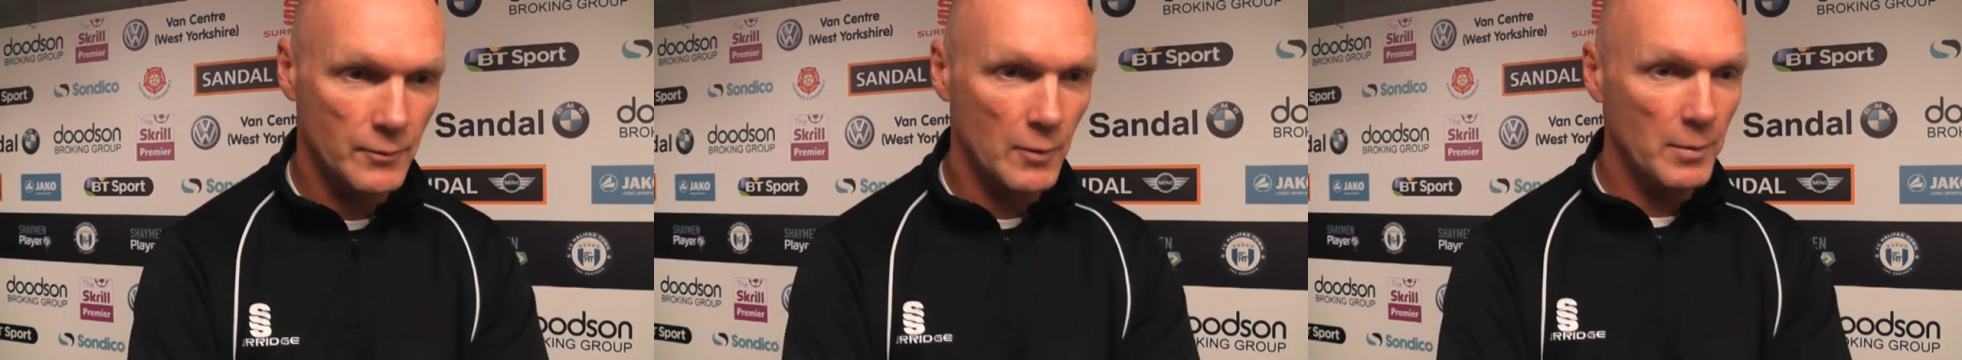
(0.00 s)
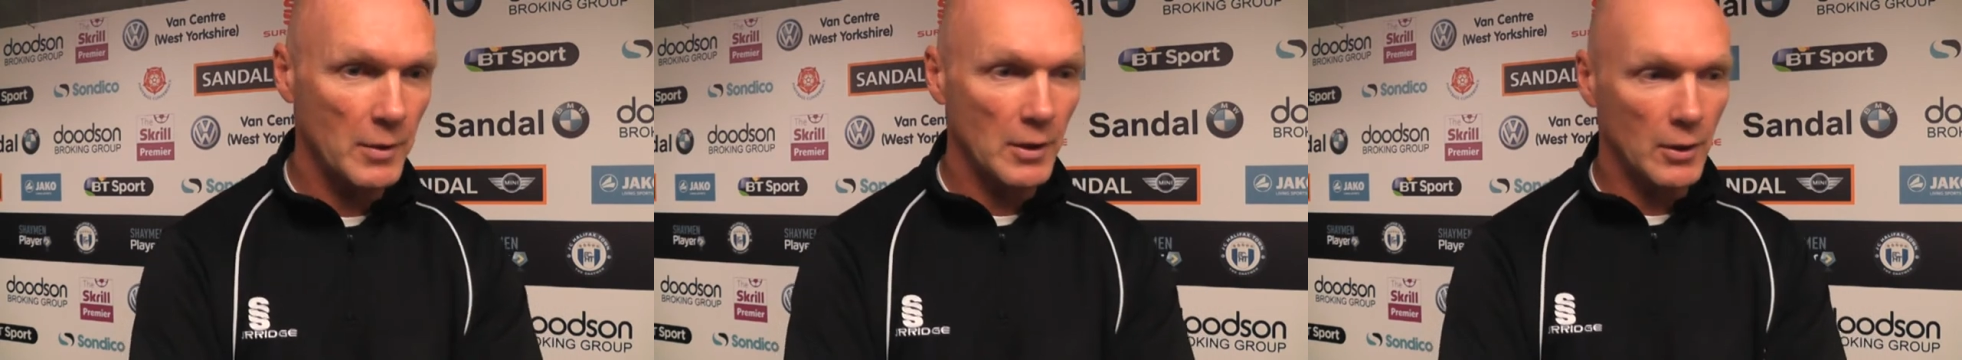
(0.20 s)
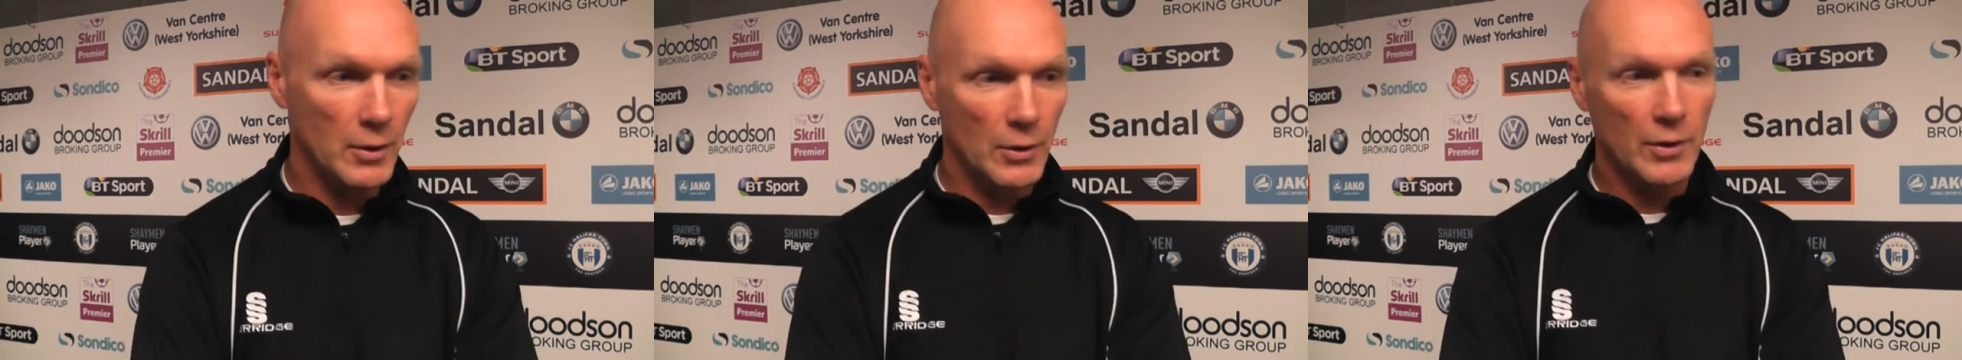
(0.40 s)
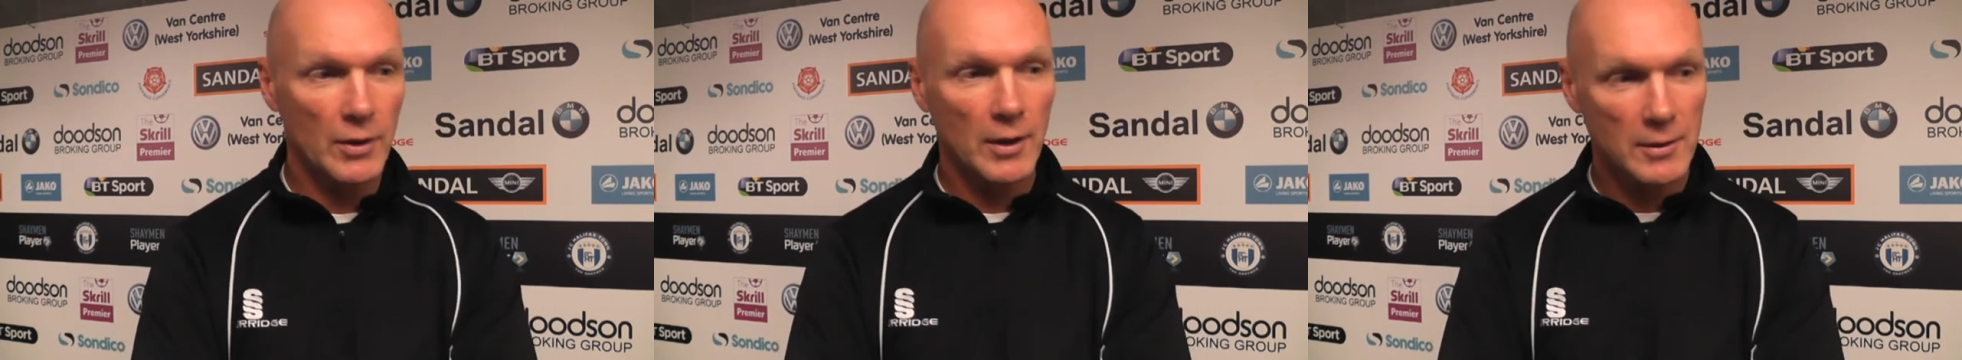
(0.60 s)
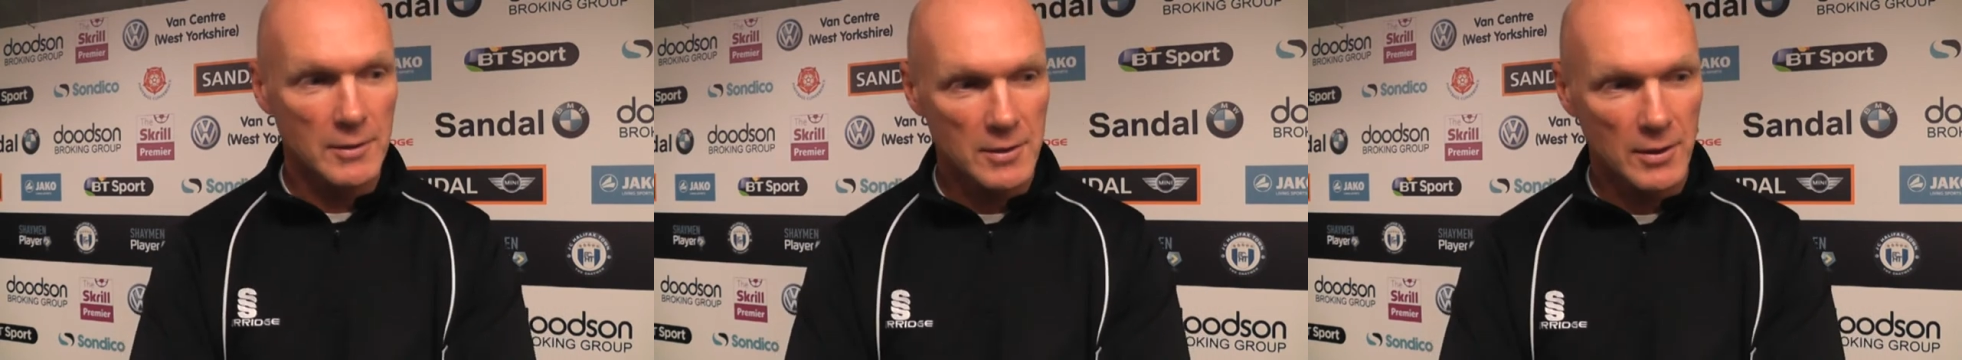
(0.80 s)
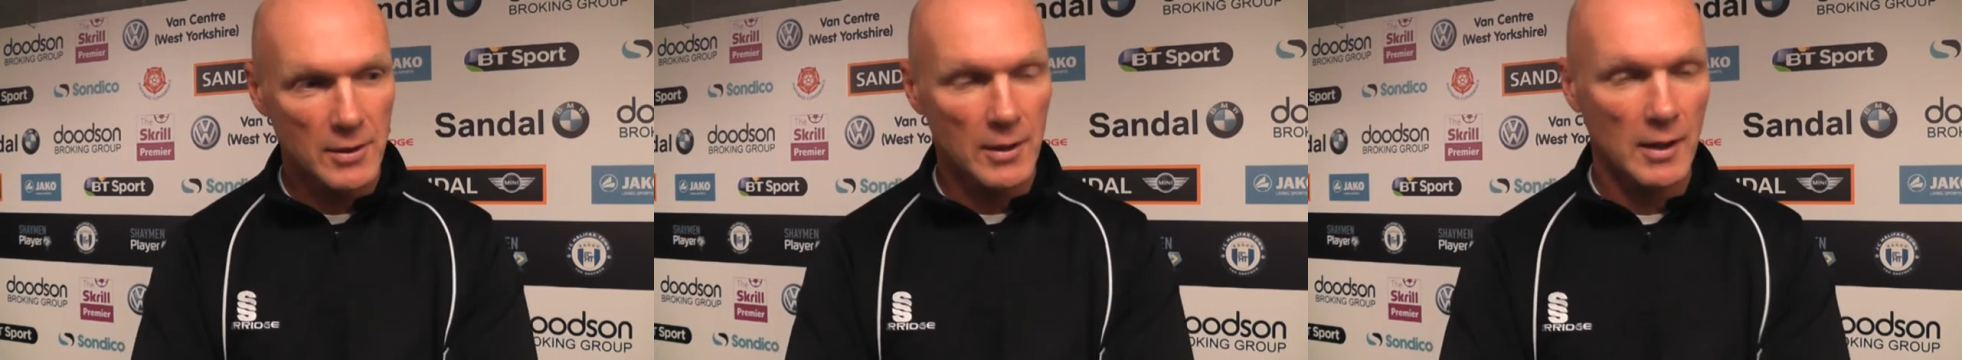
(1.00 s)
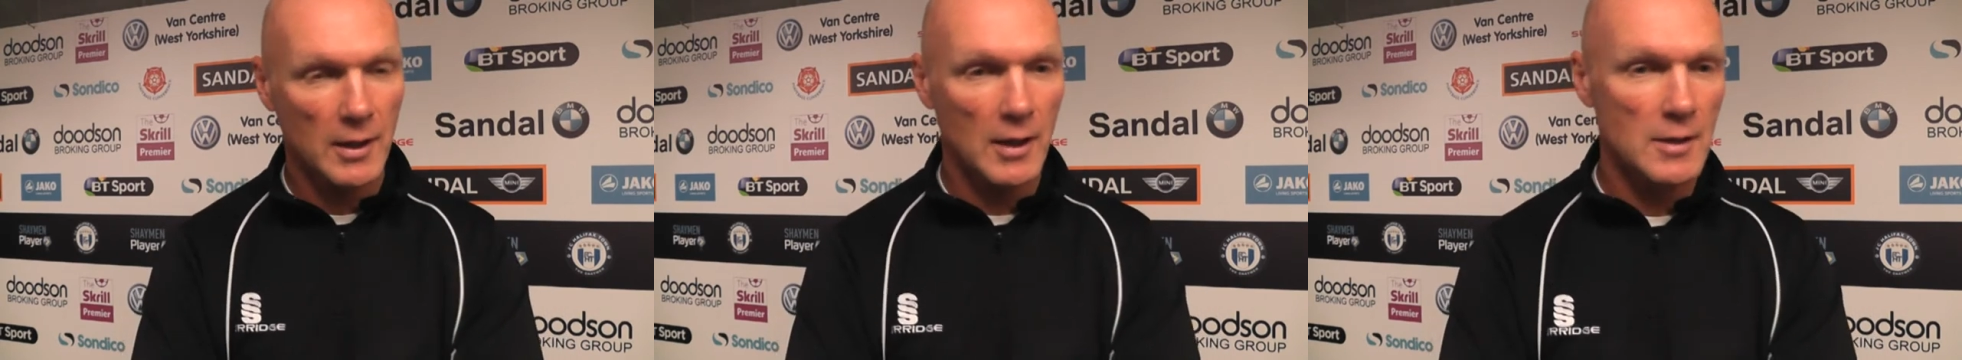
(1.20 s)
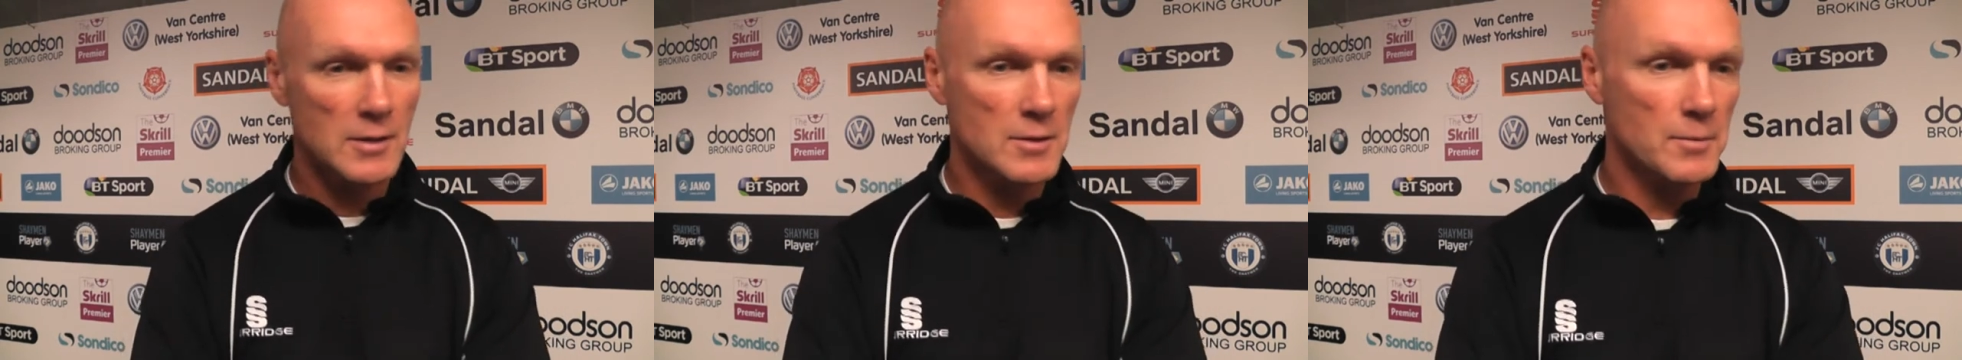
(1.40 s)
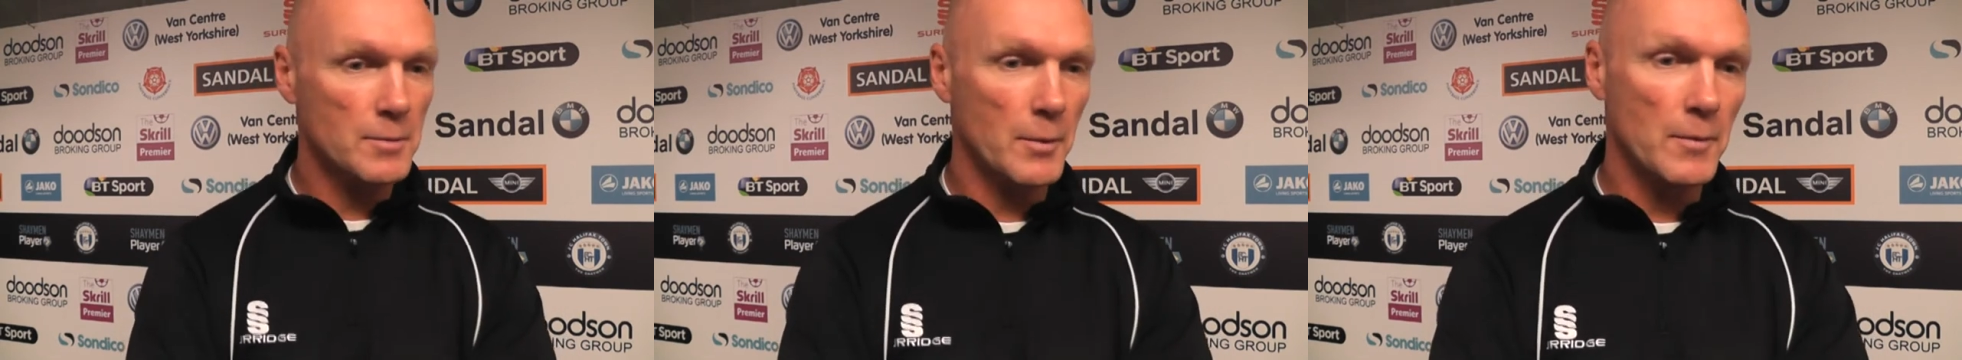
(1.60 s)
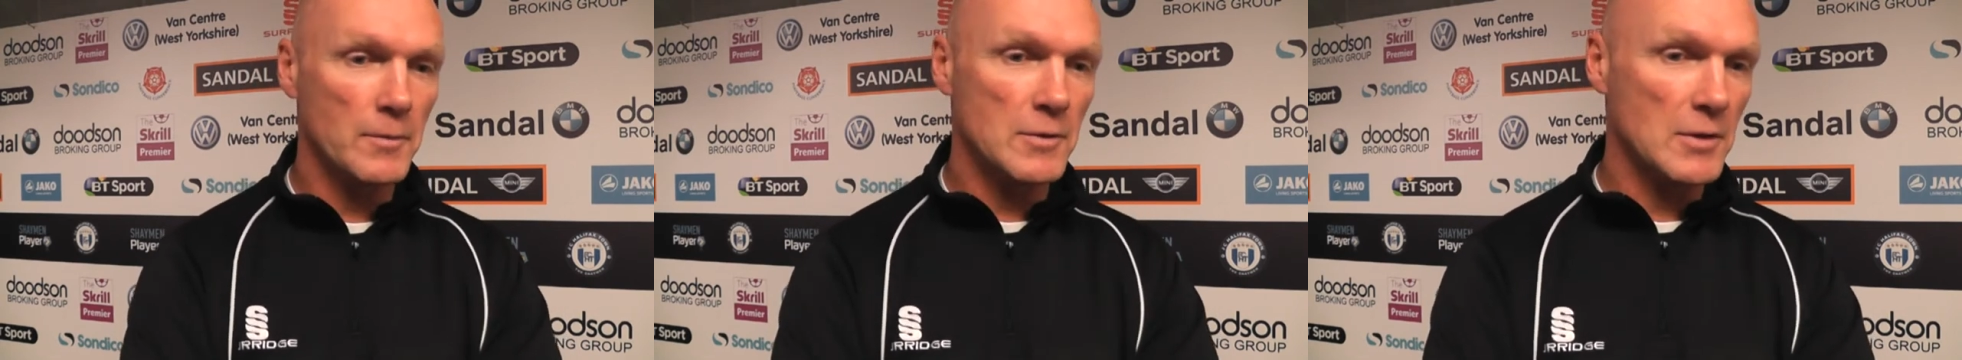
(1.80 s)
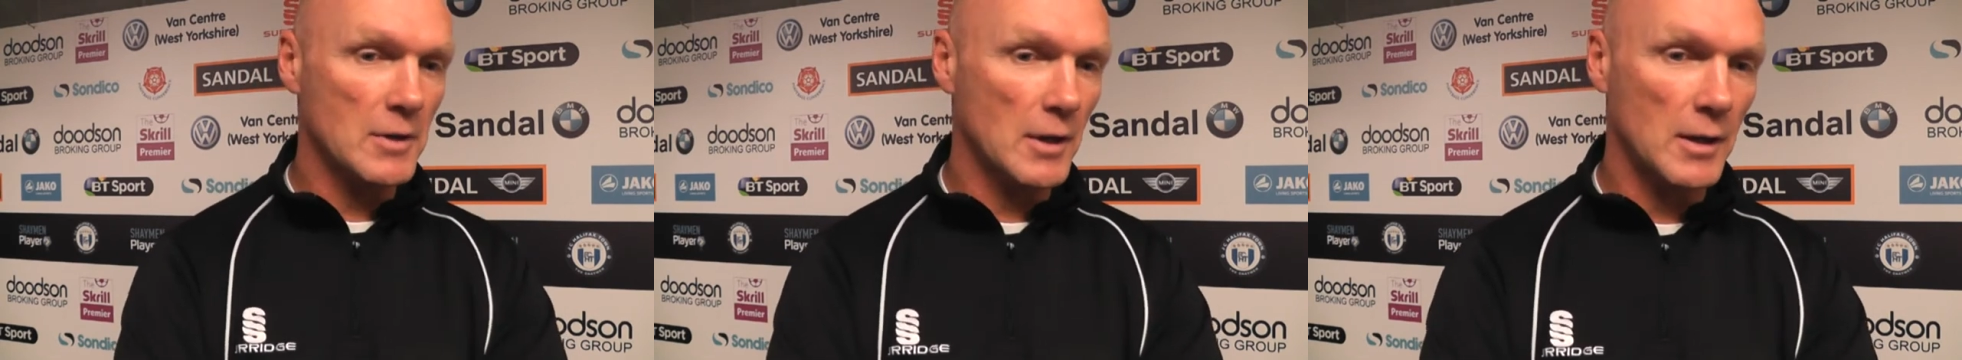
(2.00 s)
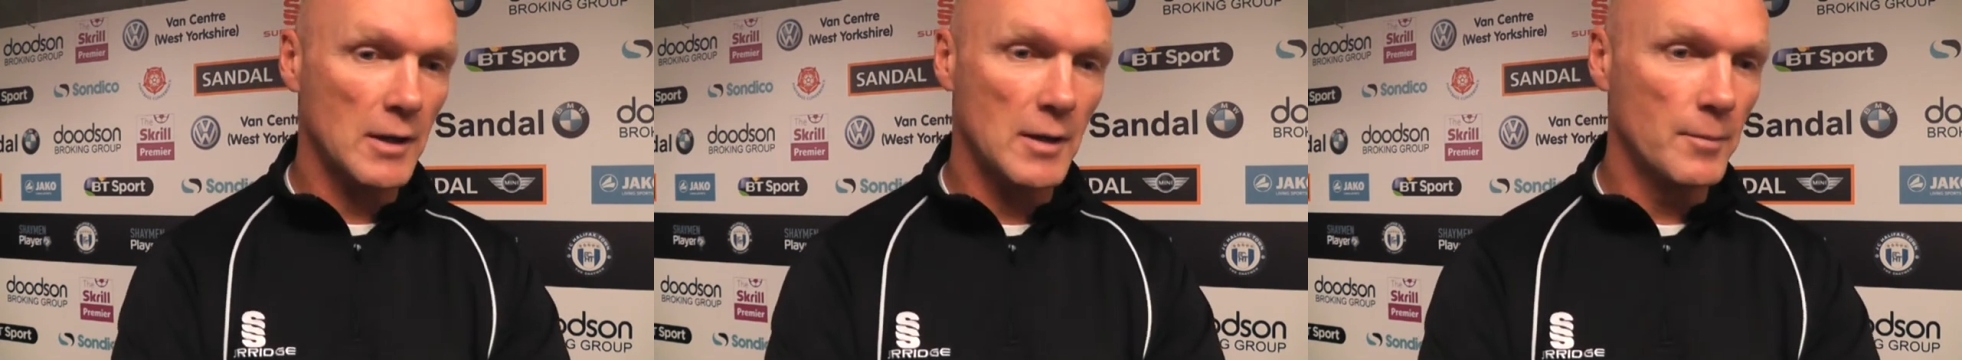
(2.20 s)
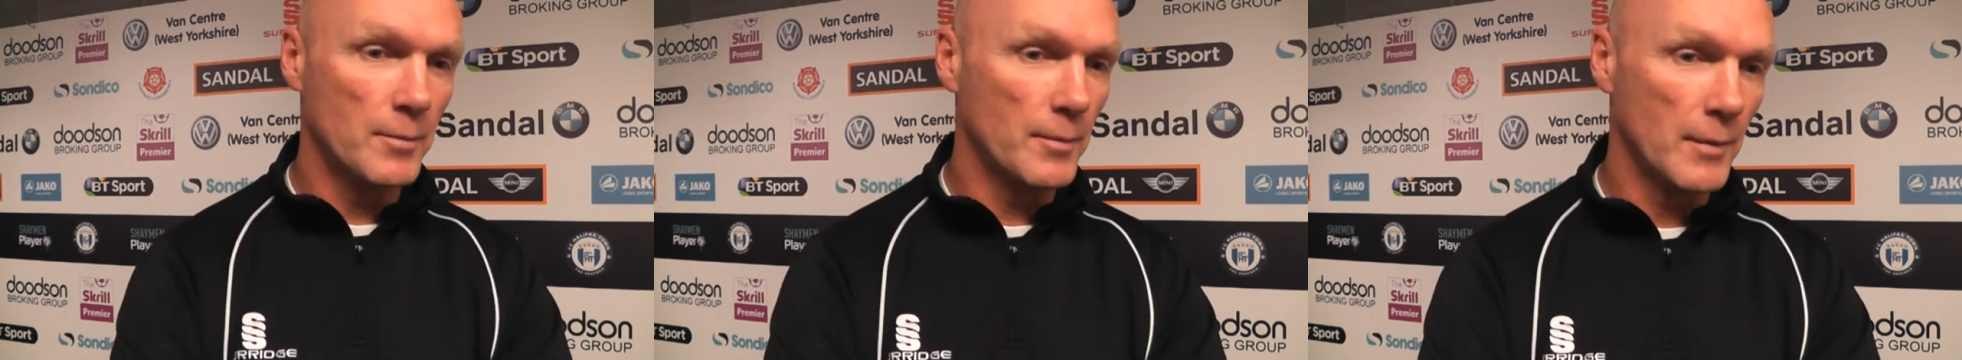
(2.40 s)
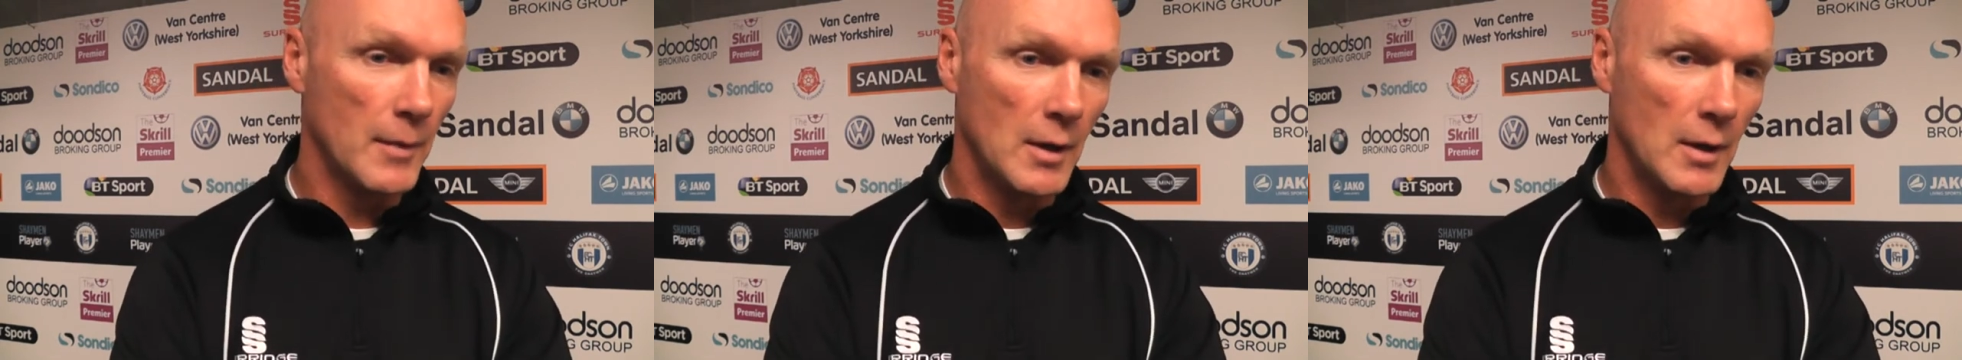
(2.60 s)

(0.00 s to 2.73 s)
We've been unlucky on certain occasions, but we've just got to keep...